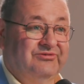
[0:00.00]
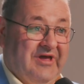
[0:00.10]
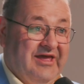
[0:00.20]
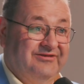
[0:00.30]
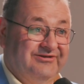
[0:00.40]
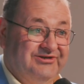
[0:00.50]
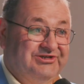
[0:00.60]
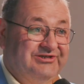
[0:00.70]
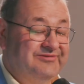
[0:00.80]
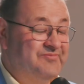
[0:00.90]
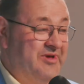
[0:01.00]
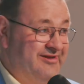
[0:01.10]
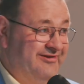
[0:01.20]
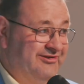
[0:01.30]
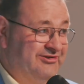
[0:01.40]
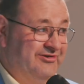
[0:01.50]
to energy dependence.